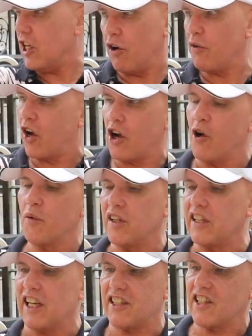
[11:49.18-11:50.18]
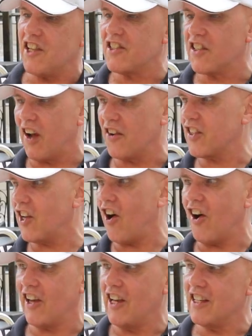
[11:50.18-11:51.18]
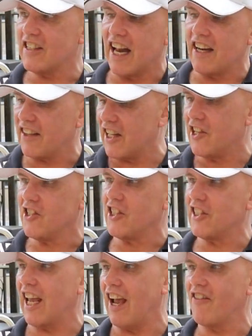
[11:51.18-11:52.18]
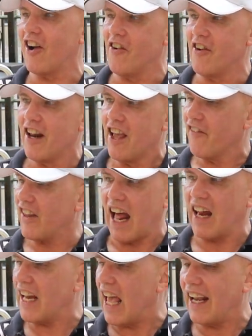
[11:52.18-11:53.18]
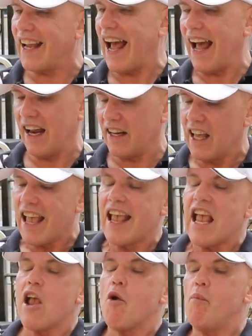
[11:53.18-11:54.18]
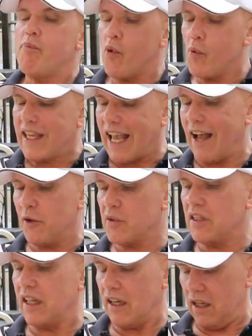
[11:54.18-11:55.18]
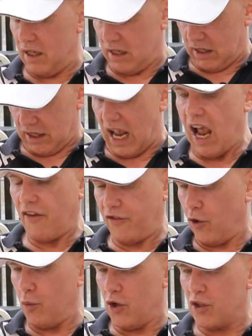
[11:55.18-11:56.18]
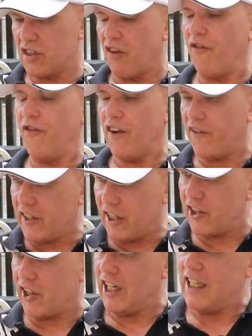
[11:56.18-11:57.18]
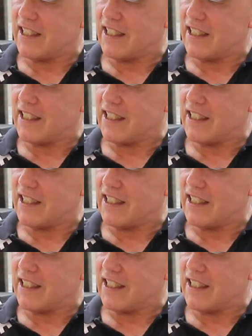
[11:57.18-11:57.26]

know, go the distance. So I was cocky as anything and just kept going for that leg. But we counted it afterwards, 53